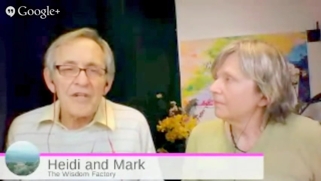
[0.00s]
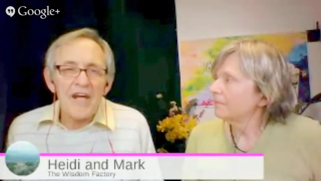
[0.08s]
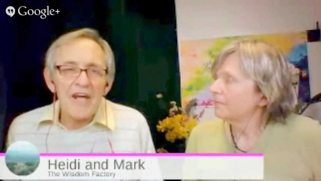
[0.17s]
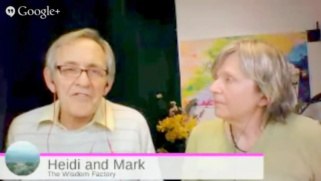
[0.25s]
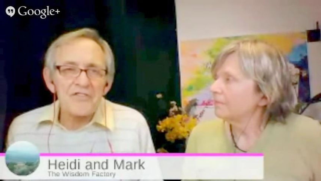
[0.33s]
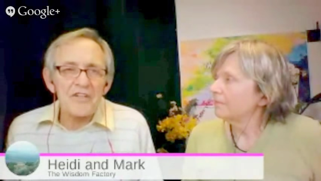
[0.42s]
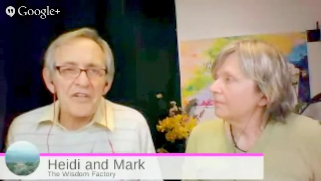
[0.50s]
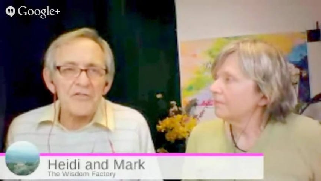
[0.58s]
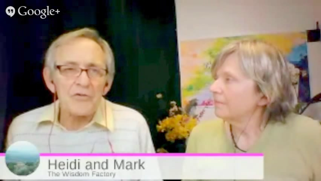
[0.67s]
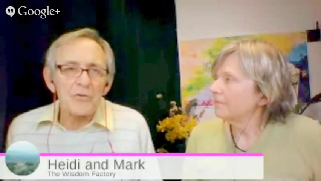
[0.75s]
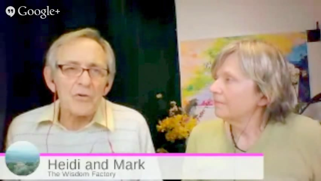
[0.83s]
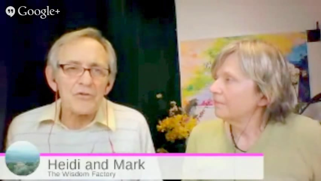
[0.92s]

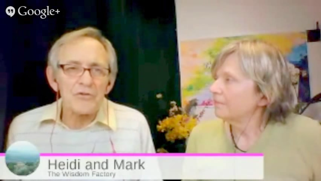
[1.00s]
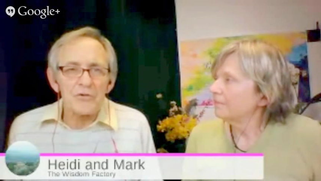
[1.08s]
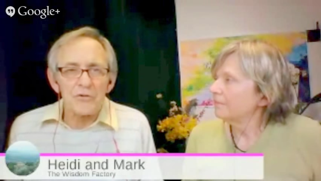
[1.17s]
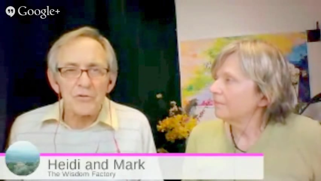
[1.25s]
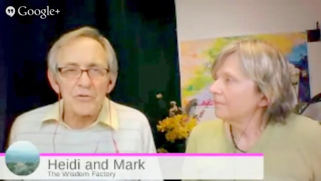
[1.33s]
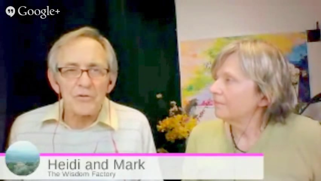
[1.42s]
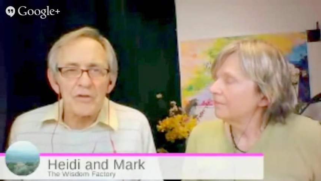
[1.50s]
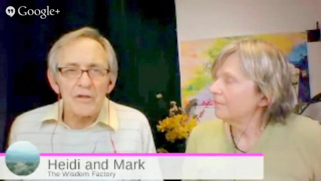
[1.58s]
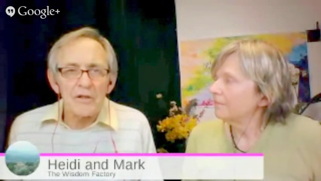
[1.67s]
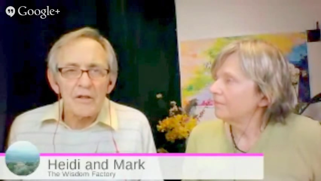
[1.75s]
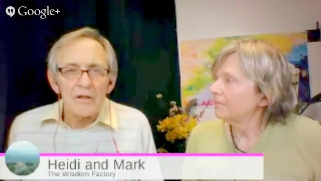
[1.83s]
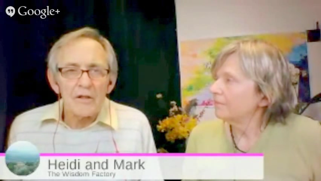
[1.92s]
Speaker 1: dancing to a
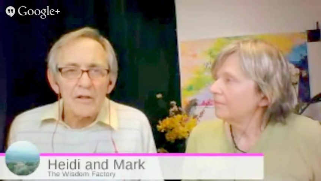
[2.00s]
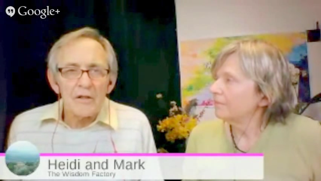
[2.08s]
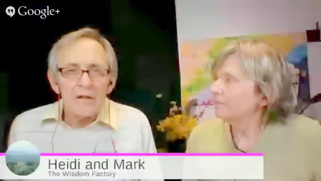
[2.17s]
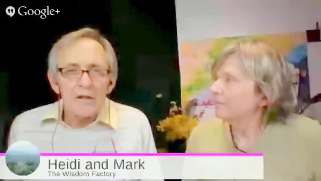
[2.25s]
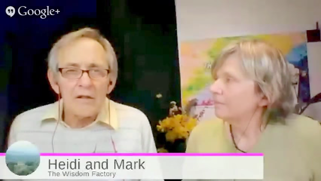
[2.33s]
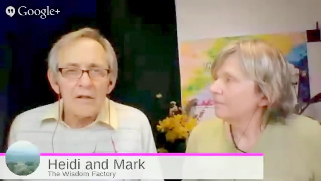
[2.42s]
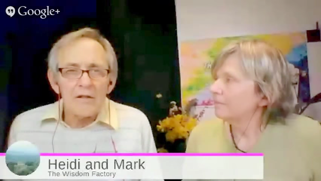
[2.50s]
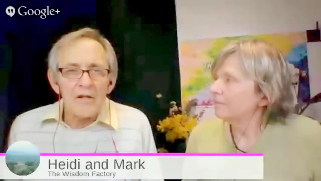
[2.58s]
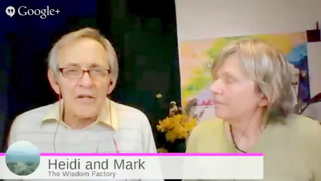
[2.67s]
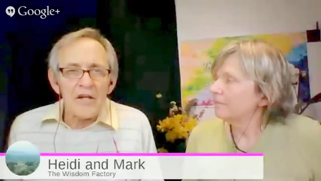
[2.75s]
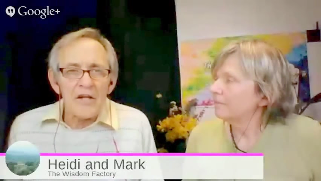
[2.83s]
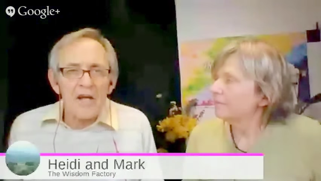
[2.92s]
tune
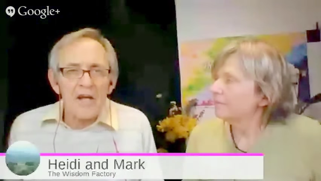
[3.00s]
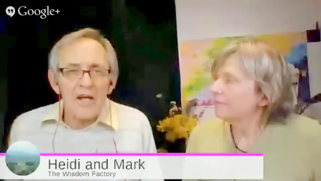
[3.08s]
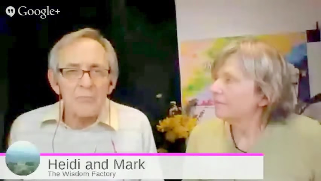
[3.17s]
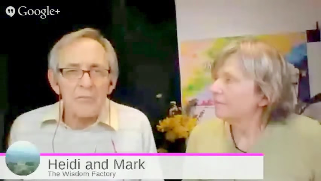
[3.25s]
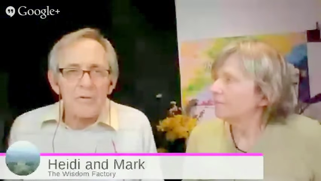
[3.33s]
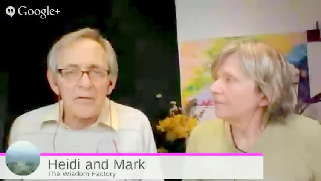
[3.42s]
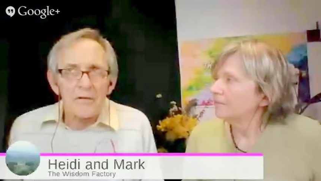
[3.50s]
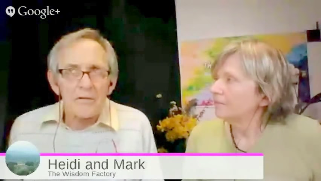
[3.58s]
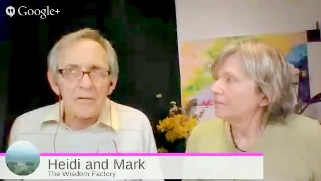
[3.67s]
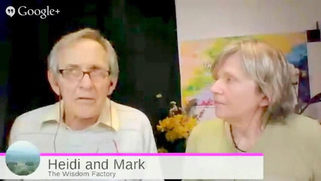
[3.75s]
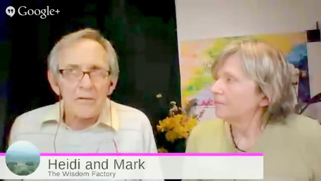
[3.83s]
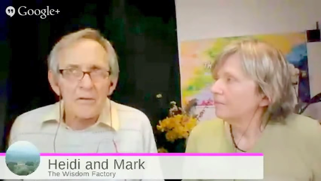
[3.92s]
that had
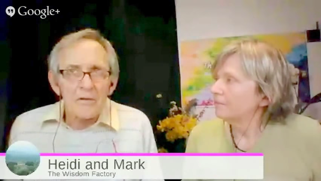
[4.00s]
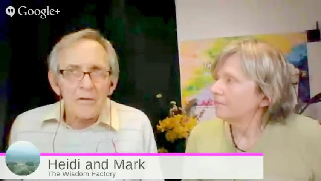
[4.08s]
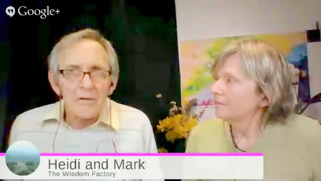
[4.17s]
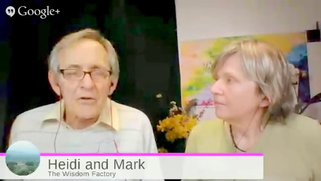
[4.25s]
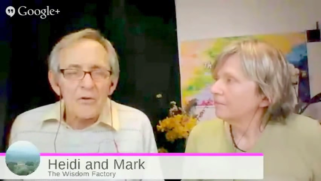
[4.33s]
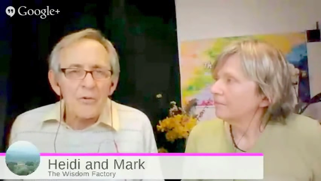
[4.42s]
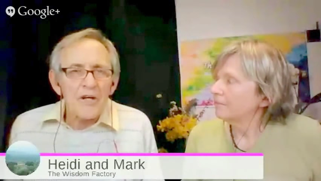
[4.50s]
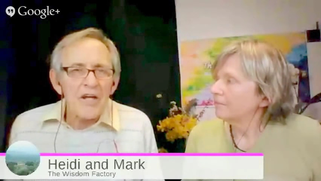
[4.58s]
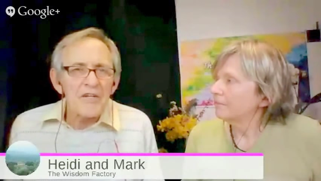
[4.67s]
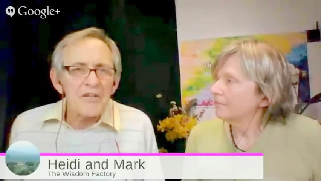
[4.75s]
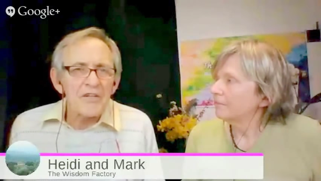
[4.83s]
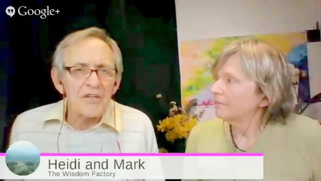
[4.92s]
been
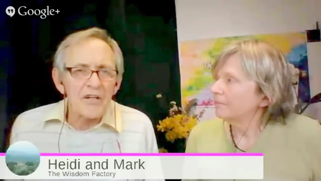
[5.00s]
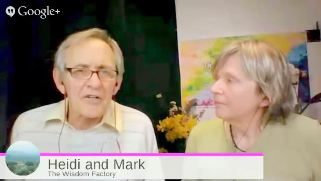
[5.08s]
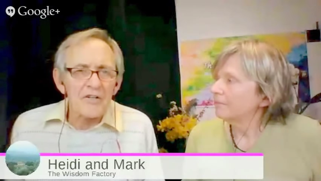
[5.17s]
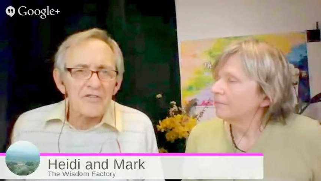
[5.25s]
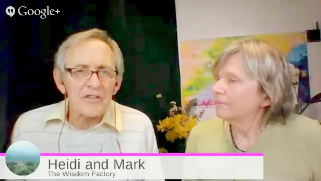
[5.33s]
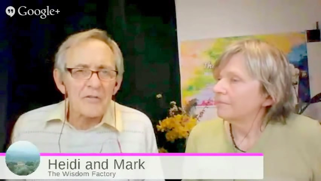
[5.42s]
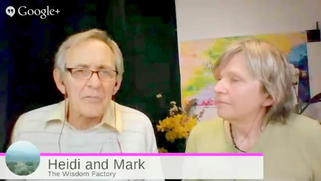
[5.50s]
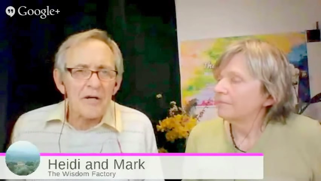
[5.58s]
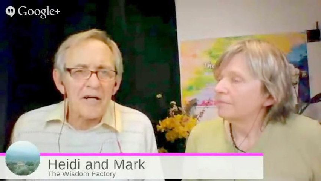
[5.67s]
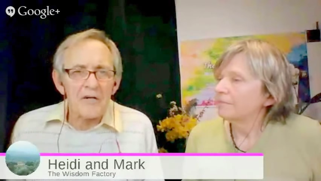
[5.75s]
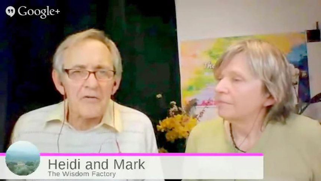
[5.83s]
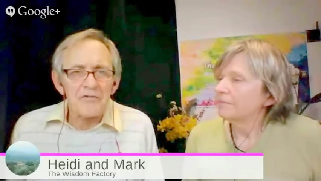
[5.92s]
created
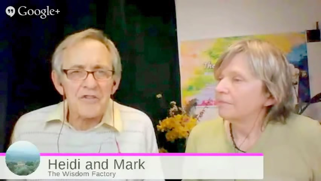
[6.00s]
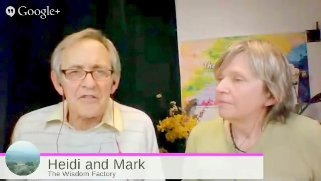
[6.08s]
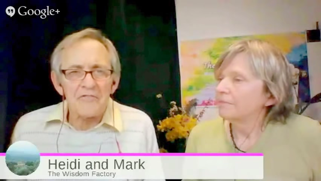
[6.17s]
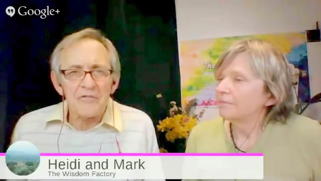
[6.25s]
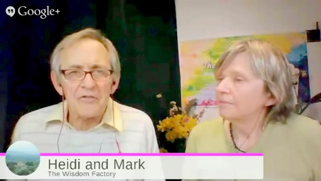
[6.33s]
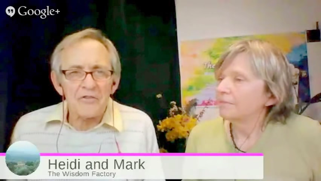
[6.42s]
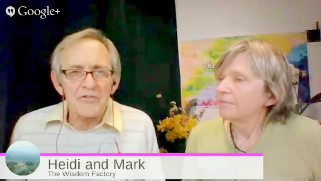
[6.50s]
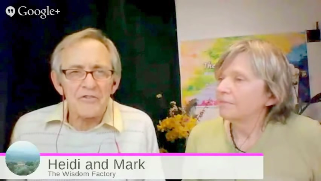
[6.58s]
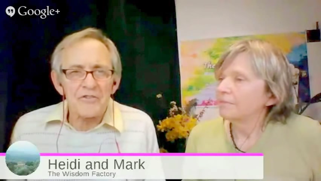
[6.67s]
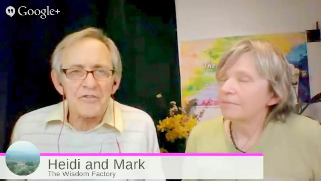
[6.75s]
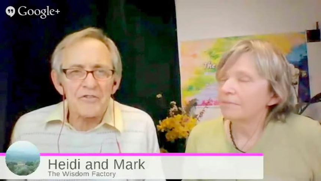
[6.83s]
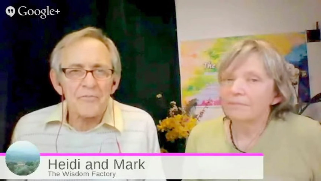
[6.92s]
largely by outside
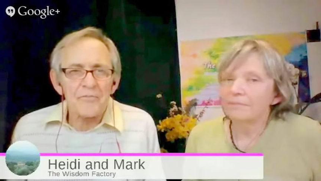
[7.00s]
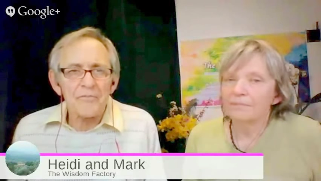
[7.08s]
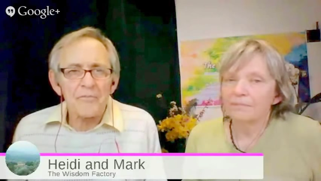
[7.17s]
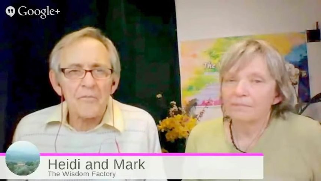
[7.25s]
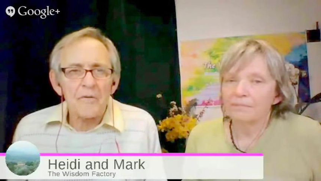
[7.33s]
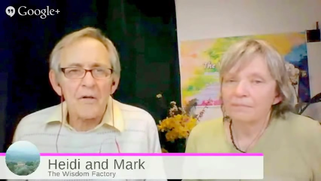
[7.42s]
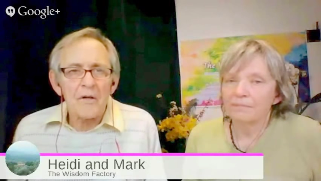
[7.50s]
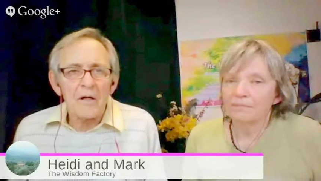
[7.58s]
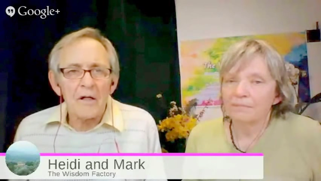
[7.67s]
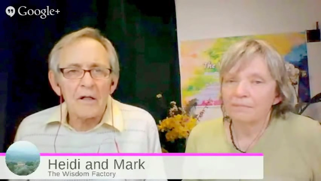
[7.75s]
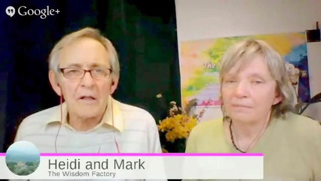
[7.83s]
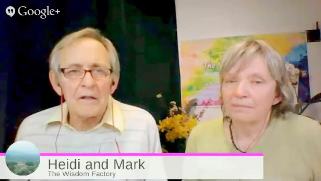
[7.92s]
forces,
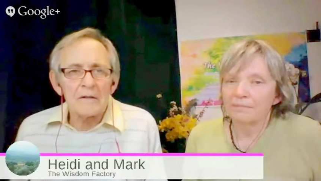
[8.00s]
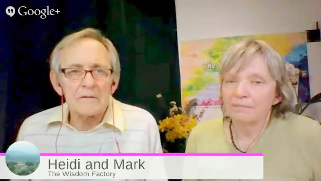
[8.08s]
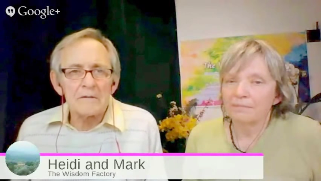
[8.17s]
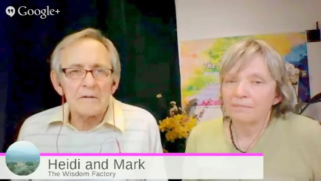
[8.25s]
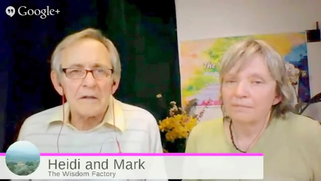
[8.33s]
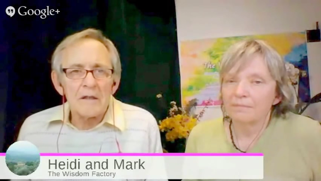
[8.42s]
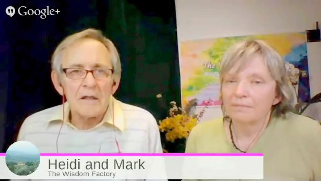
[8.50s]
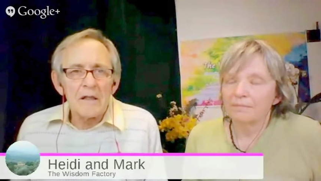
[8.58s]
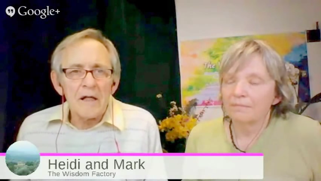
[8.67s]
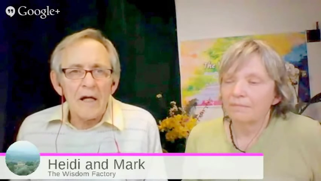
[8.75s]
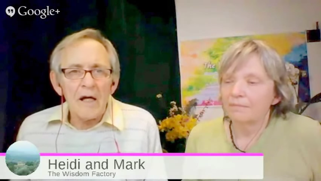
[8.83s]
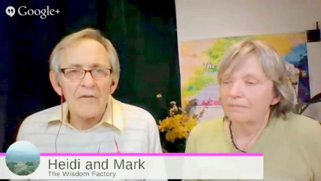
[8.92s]
and
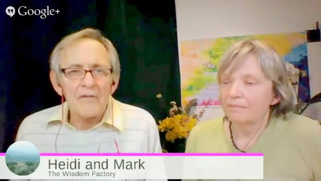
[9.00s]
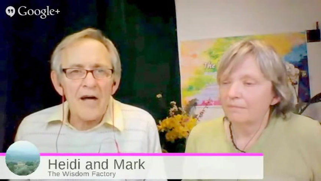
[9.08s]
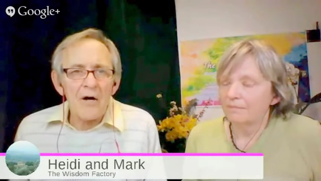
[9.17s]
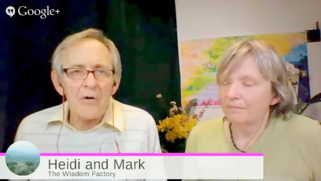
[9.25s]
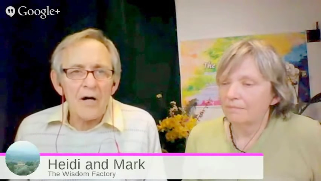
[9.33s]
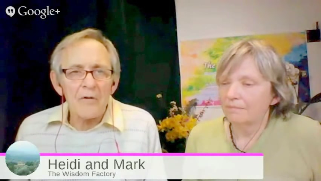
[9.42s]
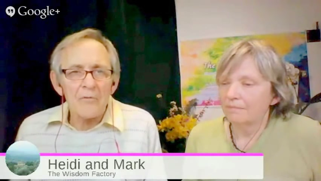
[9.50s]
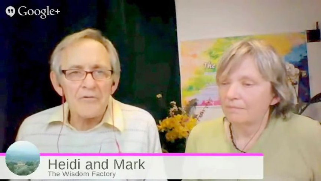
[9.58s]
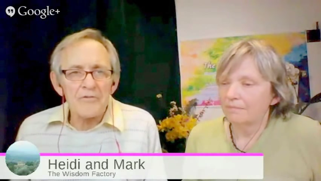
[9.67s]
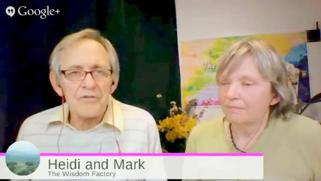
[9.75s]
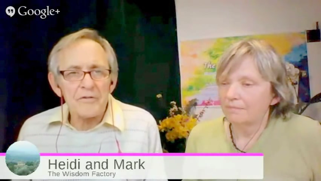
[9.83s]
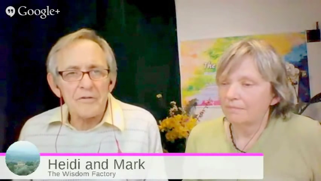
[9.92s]
now
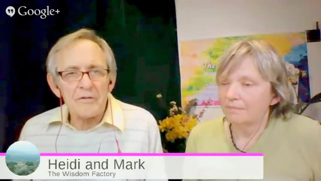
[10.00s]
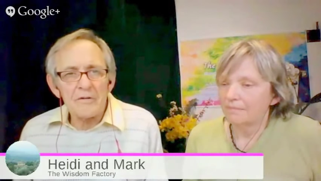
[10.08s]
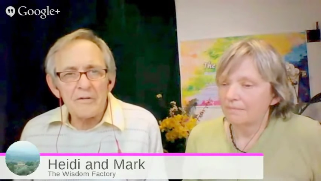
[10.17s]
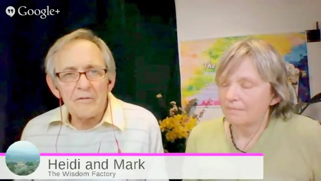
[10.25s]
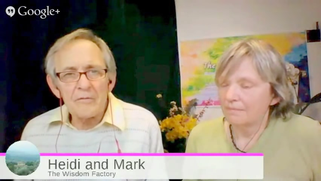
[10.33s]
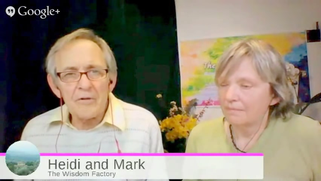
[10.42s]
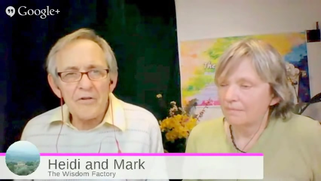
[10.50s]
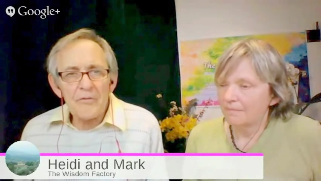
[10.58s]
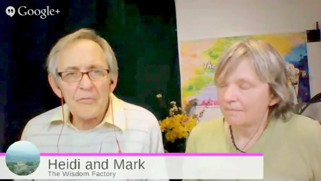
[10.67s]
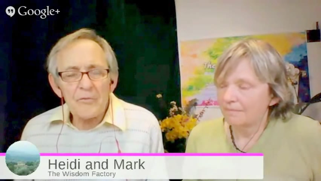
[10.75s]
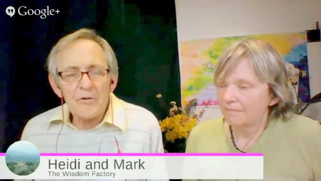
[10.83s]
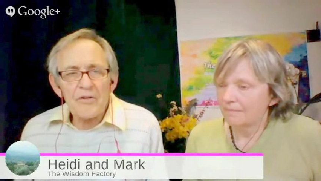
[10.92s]
I was
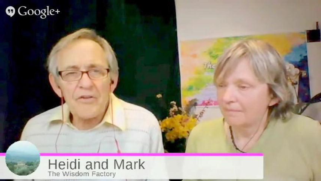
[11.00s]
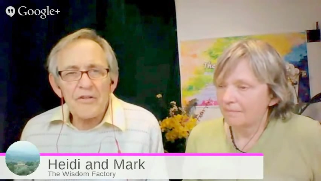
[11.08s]
with